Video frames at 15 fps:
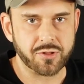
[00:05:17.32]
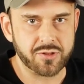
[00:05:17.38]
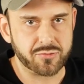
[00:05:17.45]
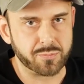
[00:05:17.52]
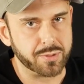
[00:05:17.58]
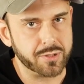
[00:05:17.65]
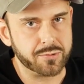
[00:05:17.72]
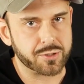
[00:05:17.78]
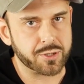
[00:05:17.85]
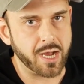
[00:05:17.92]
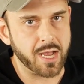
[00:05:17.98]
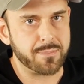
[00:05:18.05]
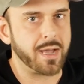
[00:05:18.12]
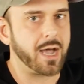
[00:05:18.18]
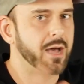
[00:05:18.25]
this blue
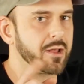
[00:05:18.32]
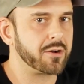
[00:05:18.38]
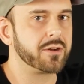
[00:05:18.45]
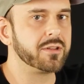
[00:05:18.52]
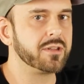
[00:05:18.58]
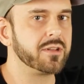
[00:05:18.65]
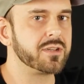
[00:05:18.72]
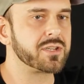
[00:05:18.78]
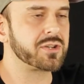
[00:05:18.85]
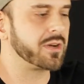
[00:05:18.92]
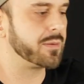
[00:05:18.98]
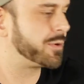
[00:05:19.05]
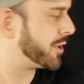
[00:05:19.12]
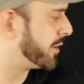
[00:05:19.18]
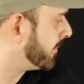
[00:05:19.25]
tripod are in the
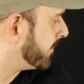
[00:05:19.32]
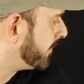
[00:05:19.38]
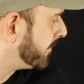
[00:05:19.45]
description.